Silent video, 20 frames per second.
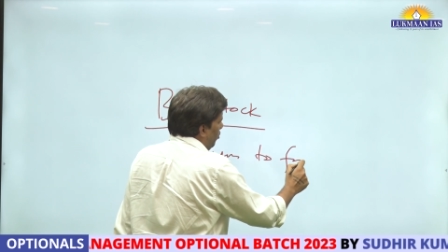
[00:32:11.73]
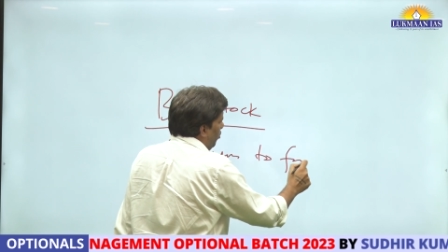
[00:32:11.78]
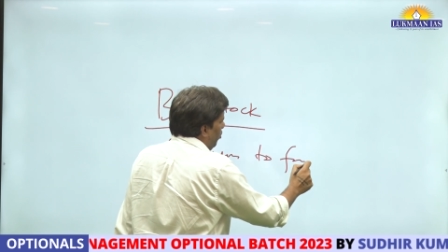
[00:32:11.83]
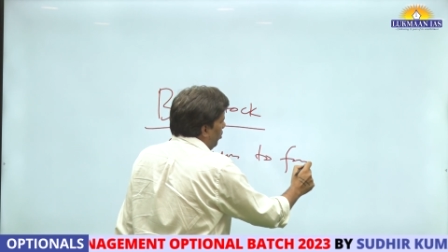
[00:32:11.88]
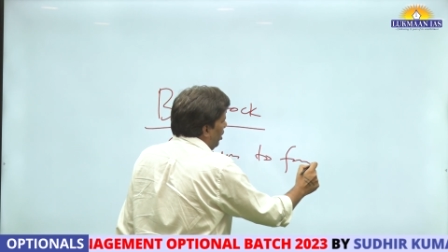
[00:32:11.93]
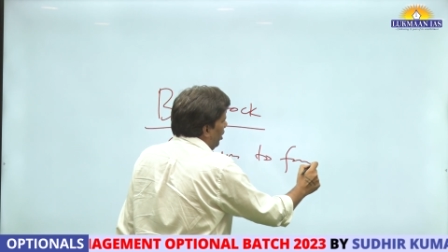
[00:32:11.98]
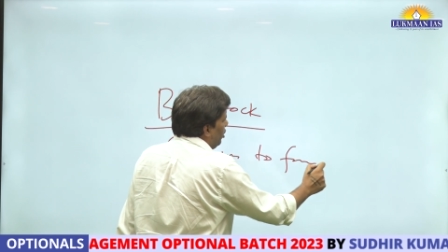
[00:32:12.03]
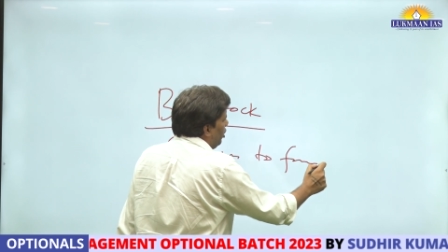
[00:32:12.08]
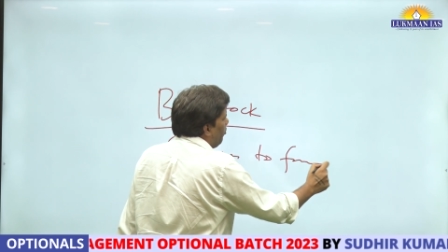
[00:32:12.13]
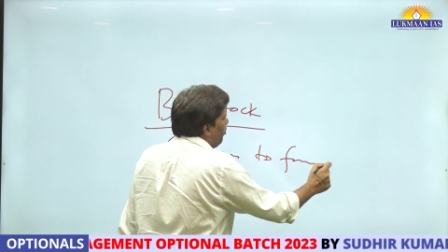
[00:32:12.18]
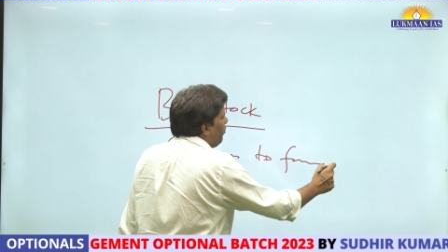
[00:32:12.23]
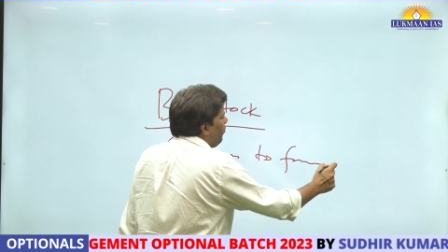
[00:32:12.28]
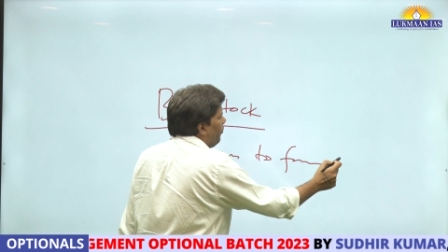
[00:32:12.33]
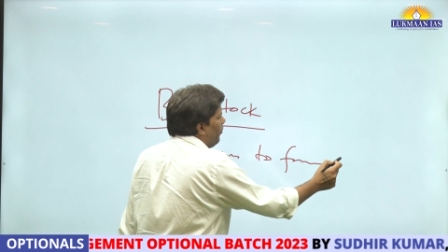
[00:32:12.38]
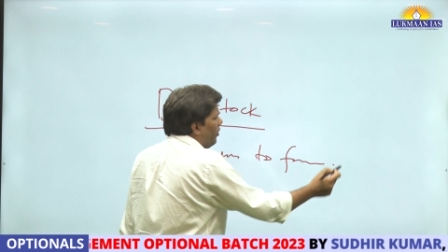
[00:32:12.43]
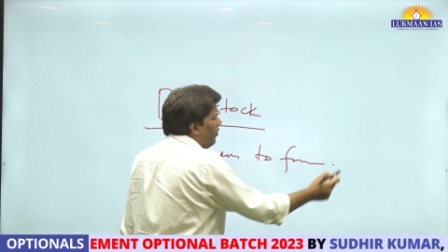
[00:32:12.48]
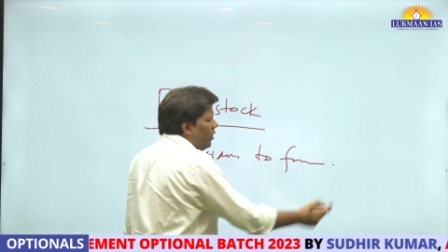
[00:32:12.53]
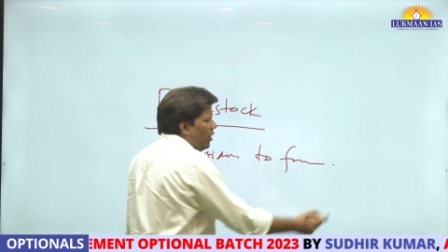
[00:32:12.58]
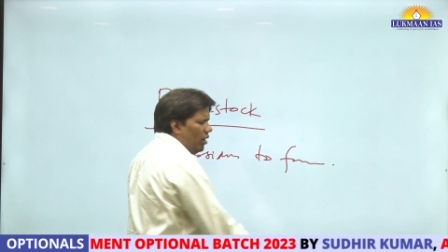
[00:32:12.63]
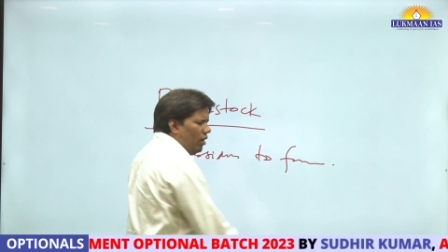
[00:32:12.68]
Okay, otherwise
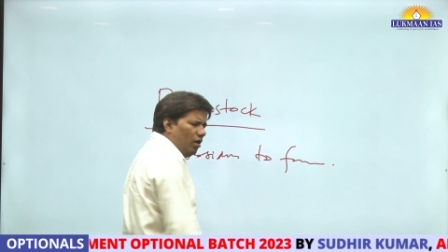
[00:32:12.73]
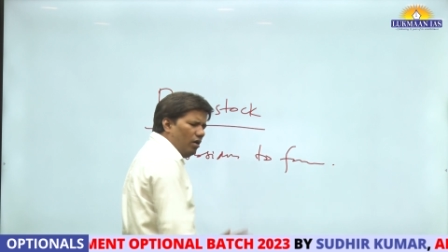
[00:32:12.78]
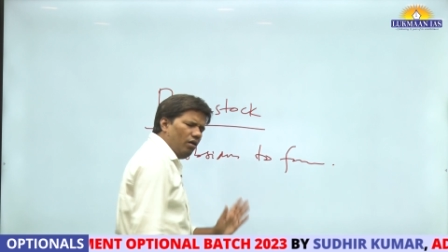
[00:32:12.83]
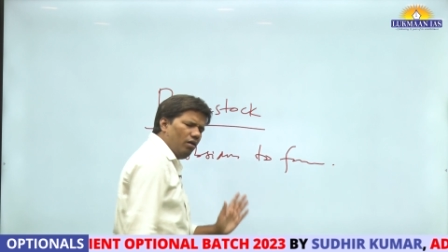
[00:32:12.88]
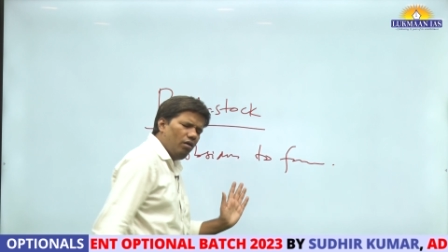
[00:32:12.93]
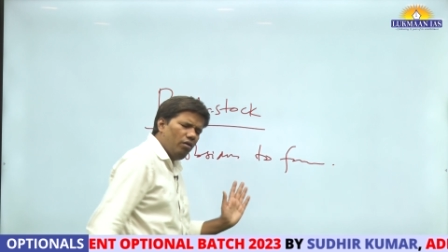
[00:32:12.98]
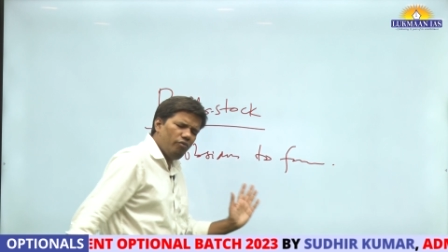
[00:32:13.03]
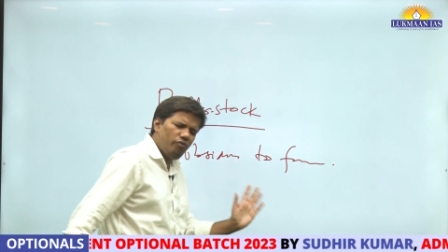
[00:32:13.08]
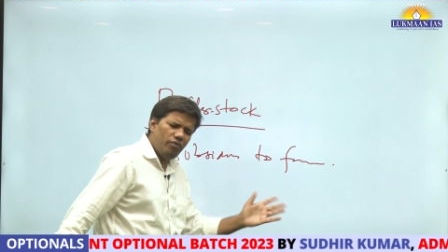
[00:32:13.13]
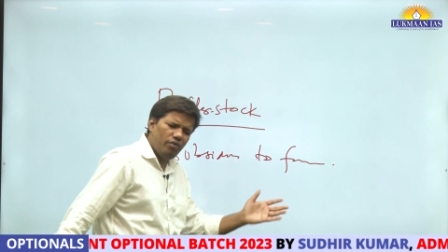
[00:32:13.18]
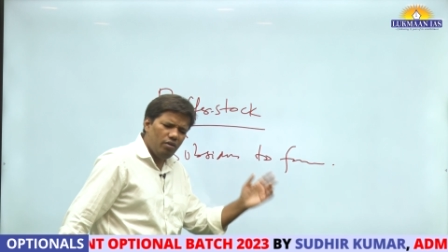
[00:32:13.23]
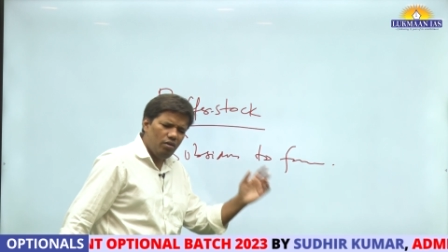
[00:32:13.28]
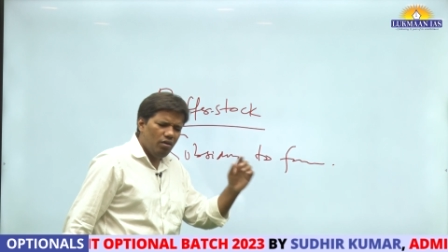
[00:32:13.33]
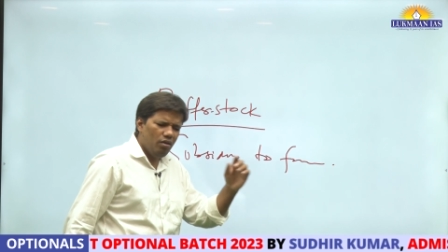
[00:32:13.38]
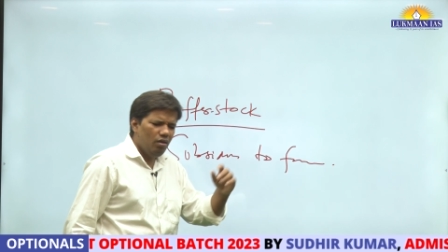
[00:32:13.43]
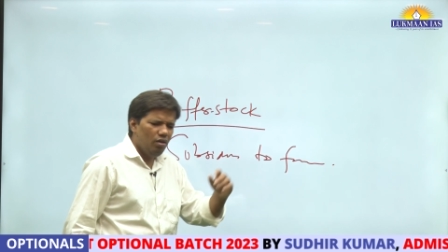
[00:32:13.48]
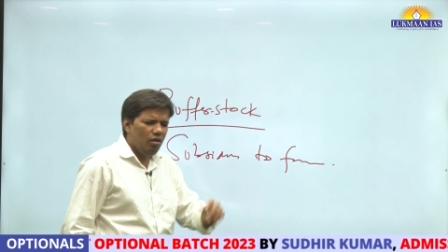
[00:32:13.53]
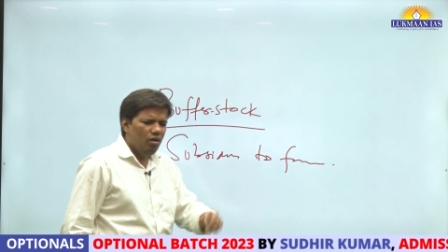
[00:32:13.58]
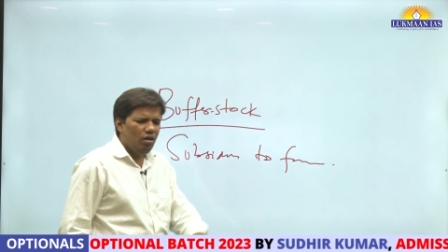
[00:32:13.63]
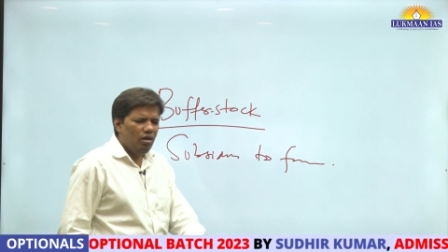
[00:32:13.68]

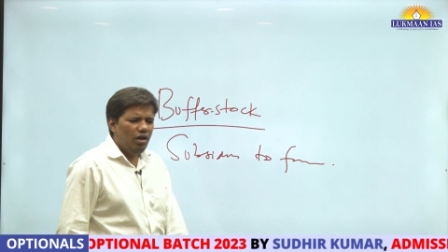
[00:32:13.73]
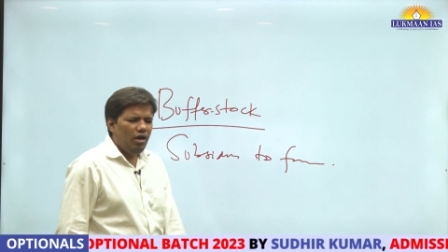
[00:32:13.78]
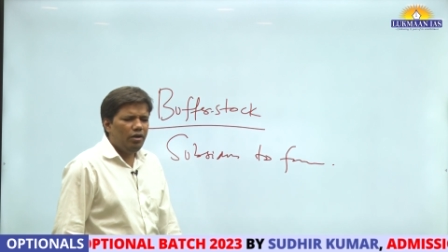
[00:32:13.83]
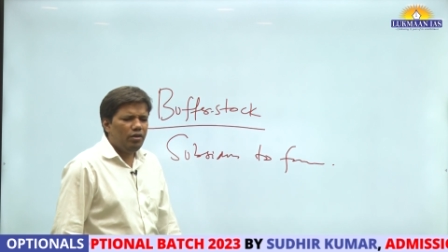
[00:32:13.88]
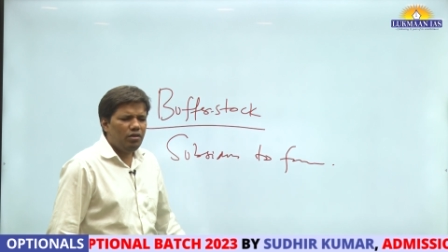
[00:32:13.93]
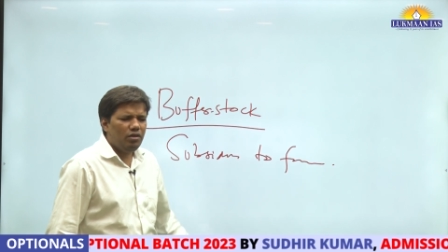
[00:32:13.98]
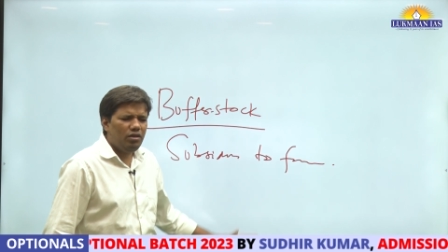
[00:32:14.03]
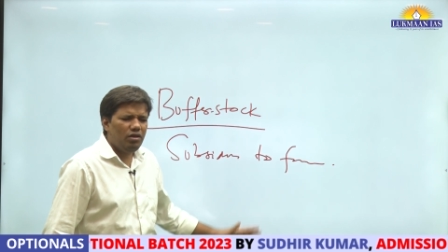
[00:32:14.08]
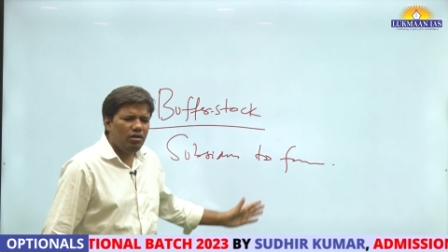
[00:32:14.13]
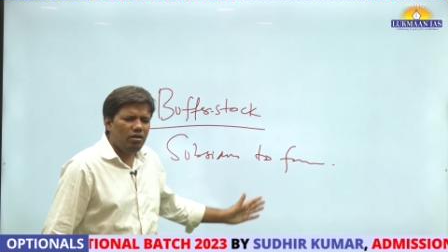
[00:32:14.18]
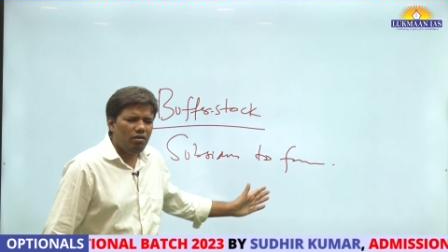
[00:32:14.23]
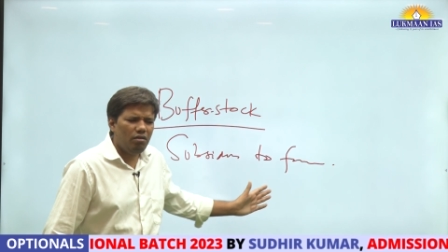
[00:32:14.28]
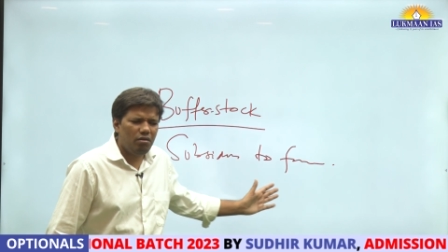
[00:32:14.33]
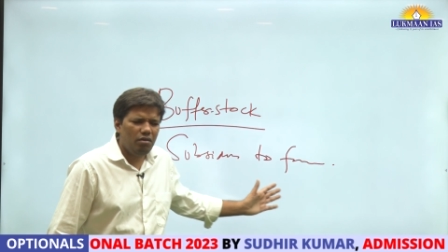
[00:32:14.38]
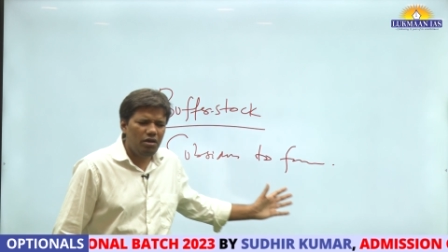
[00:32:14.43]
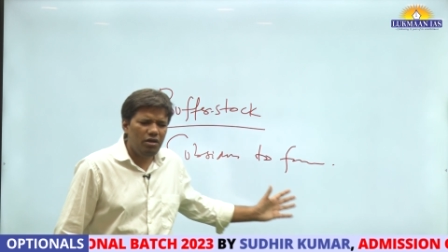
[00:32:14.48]
let's say the, uh,